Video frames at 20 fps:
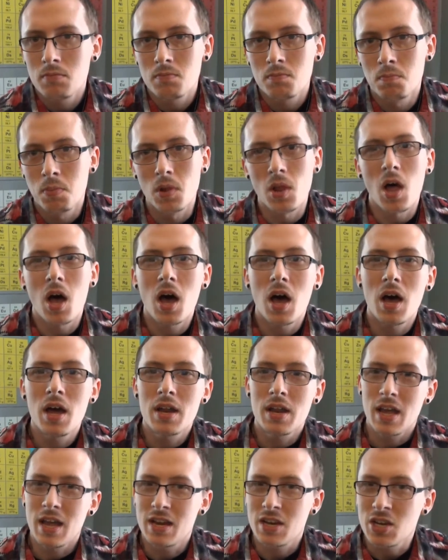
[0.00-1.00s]

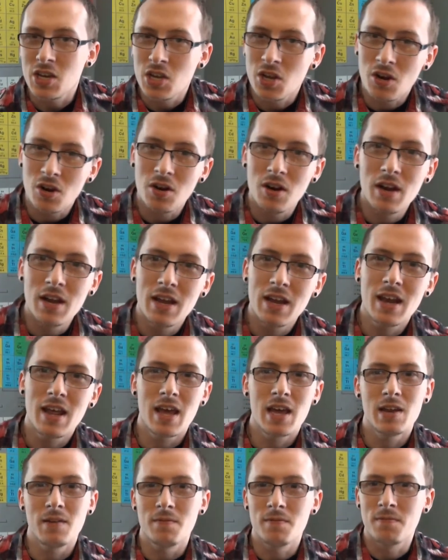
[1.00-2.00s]
blood and urine
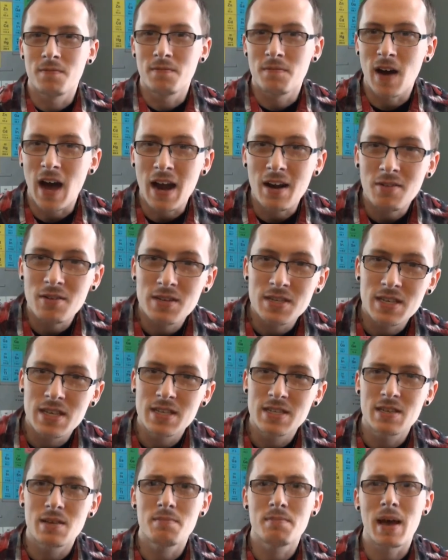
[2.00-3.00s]
and
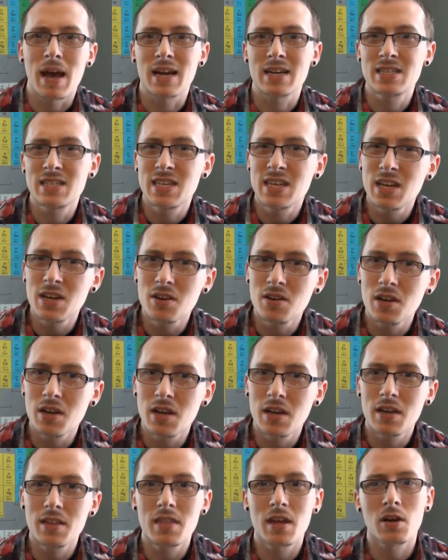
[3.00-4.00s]
viruses and
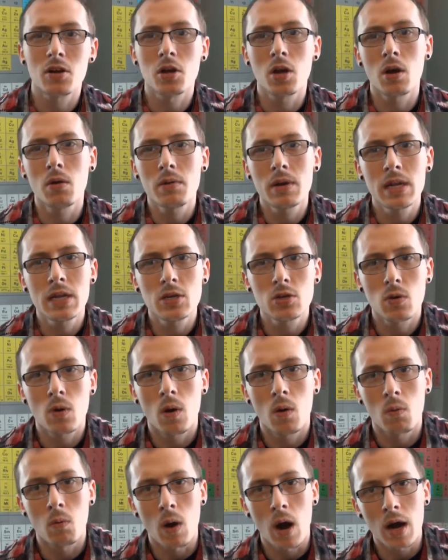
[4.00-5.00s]
bacteria that are going into
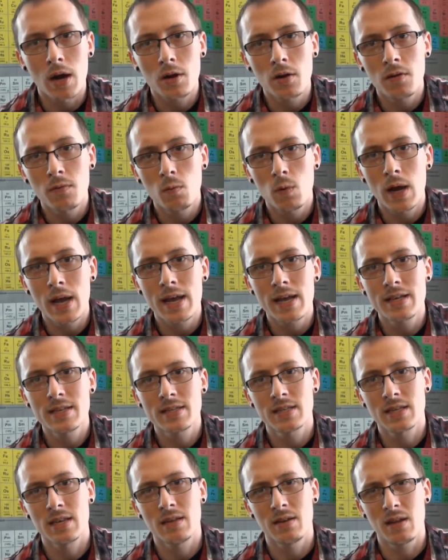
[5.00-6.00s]
our
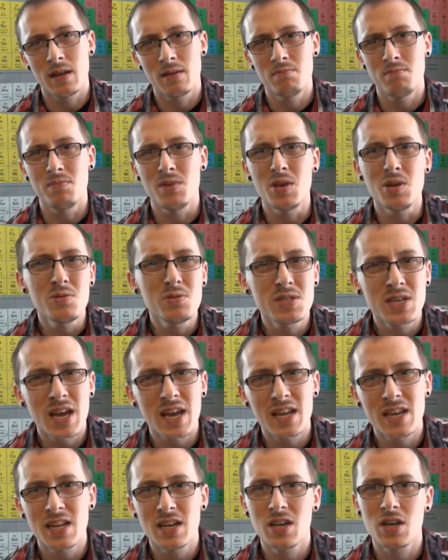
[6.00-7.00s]
waterways and
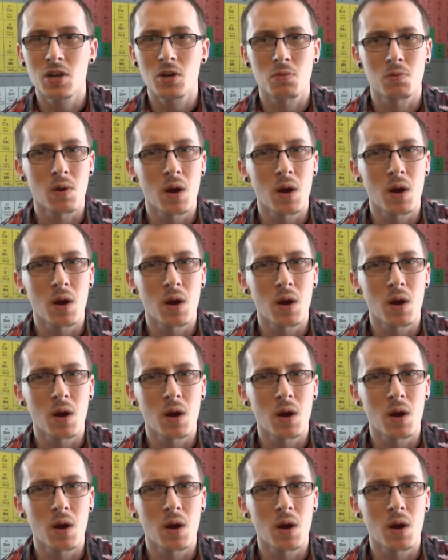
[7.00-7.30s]
mutating and